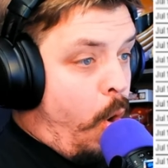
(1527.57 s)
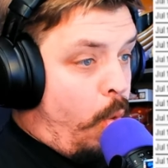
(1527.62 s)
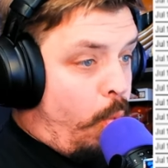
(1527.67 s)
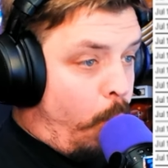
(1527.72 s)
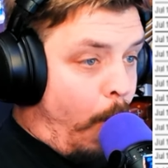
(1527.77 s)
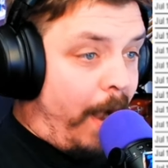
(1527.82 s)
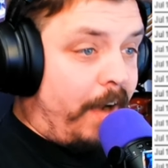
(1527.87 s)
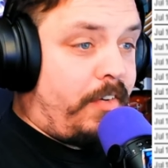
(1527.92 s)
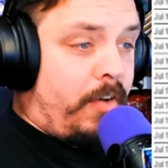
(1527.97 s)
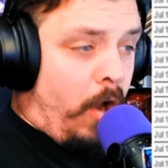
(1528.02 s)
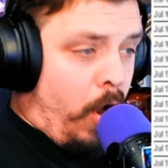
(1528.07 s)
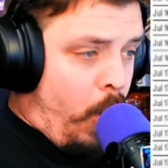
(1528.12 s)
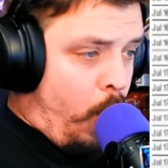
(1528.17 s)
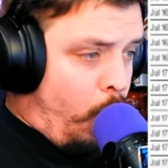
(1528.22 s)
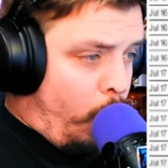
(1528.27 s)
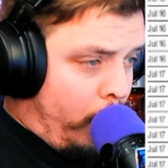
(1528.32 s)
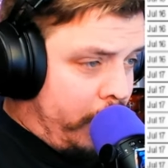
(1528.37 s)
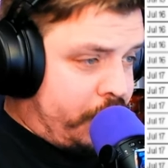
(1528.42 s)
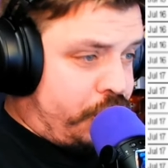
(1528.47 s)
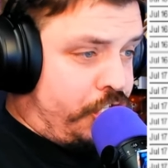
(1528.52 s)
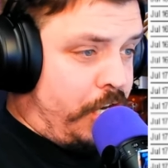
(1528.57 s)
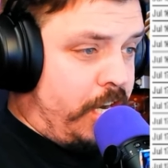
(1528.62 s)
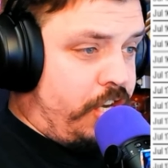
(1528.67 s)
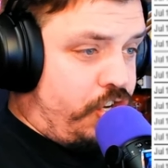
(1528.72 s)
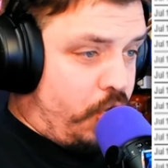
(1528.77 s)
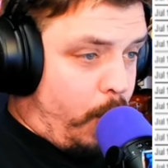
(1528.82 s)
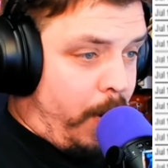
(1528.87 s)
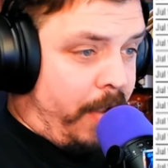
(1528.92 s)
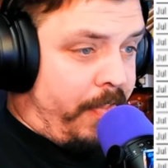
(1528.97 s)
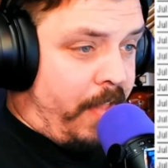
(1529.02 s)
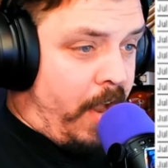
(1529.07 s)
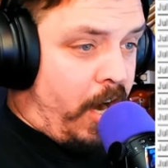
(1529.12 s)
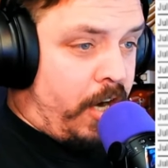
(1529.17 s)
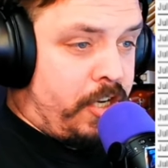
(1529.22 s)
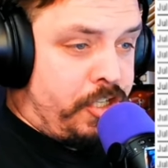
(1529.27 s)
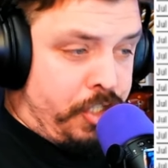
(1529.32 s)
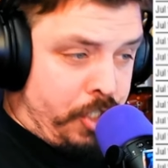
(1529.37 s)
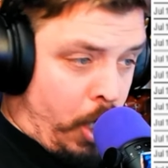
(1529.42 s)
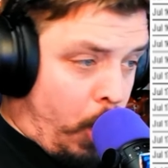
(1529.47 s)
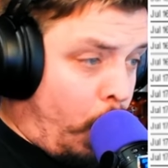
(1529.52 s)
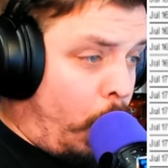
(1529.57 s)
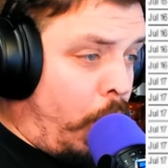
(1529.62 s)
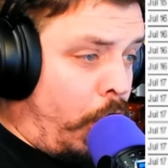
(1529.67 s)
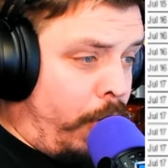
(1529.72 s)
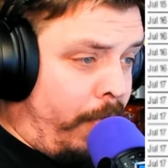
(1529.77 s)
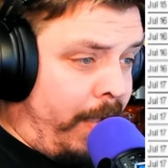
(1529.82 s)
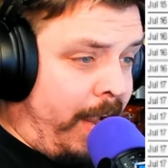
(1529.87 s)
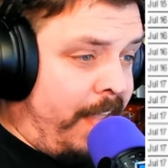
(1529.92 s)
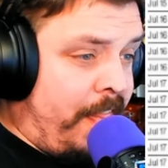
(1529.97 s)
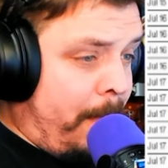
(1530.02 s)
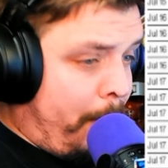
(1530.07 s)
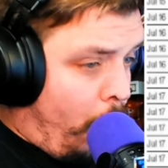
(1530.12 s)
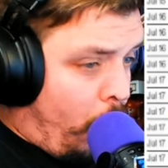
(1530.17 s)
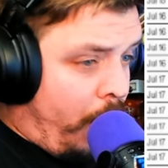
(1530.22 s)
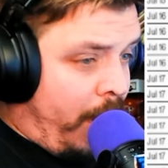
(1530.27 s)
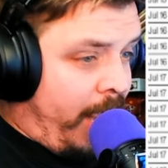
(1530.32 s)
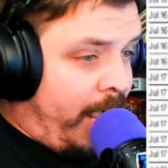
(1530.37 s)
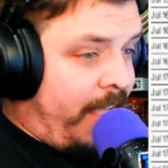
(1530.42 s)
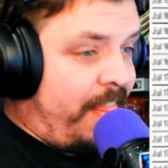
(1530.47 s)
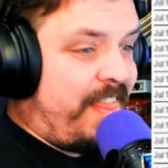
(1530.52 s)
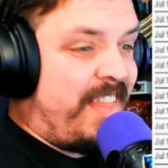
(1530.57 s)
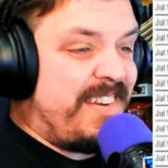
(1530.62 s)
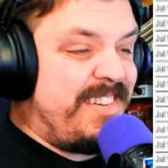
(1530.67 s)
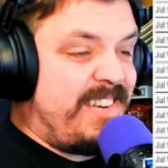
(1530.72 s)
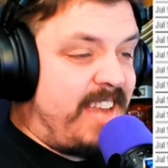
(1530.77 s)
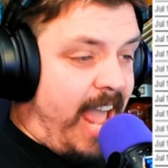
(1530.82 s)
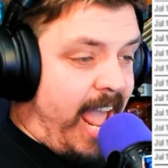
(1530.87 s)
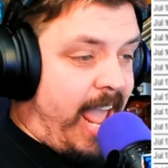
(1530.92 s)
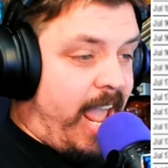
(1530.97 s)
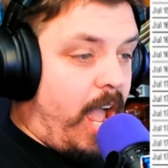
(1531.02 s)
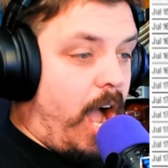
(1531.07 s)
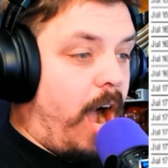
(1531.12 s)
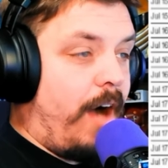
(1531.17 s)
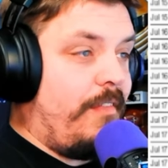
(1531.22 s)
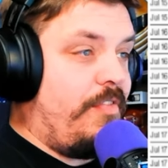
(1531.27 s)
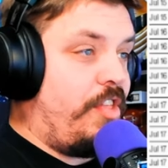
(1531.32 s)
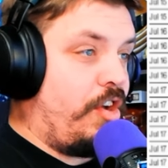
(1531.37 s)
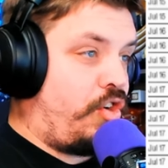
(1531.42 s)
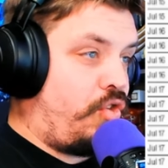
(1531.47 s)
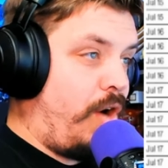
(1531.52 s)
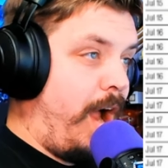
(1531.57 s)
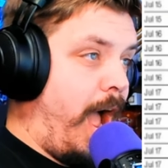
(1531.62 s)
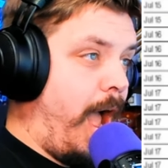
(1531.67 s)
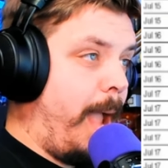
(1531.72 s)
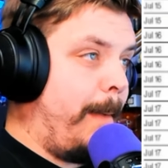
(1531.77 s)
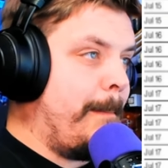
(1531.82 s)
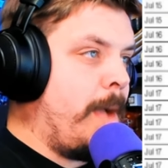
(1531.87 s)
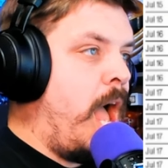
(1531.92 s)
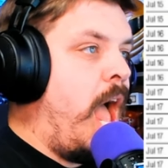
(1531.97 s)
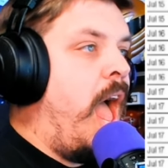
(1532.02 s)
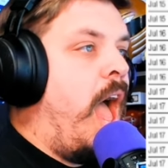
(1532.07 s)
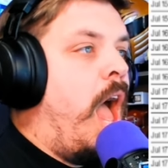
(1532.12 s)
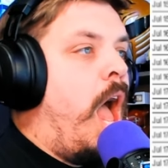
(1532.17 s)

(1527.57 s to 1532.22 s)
What was she doing there so early in the morning, the day of the crime?